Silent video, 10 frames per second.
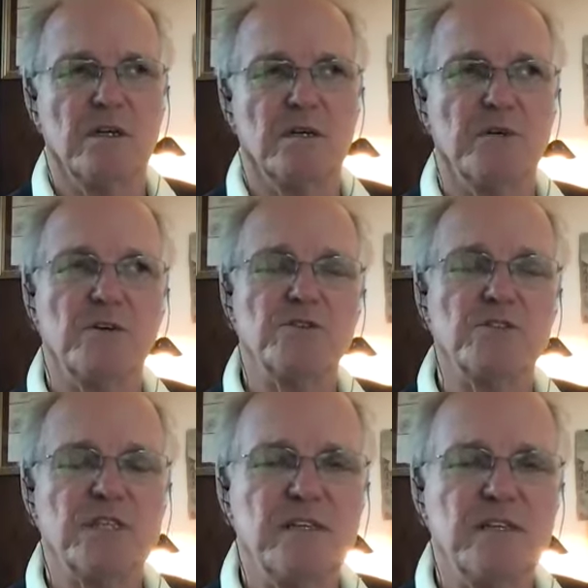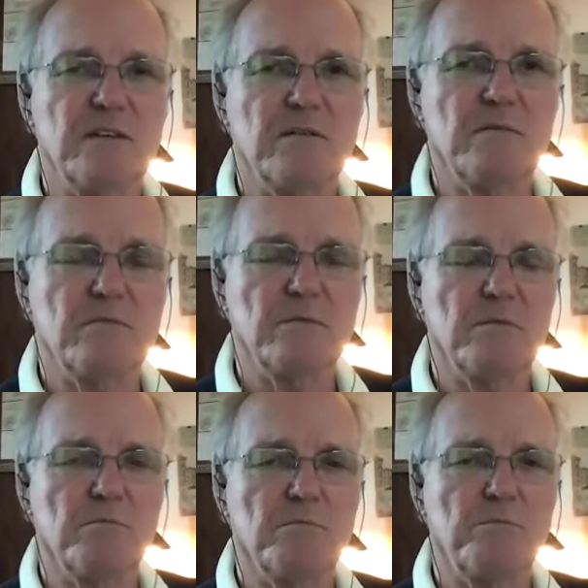We don't see that
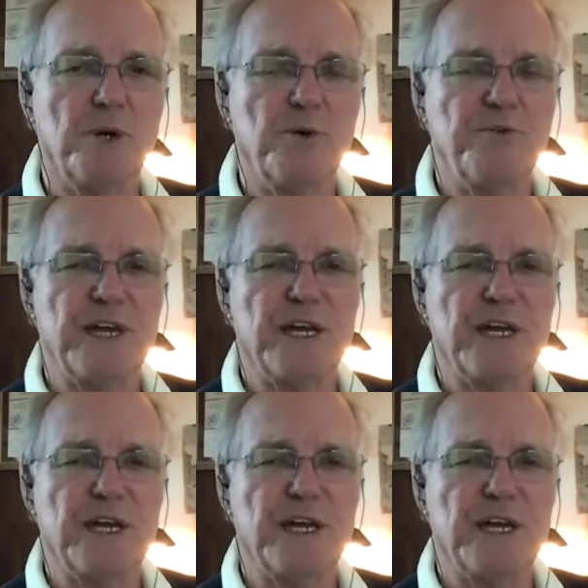both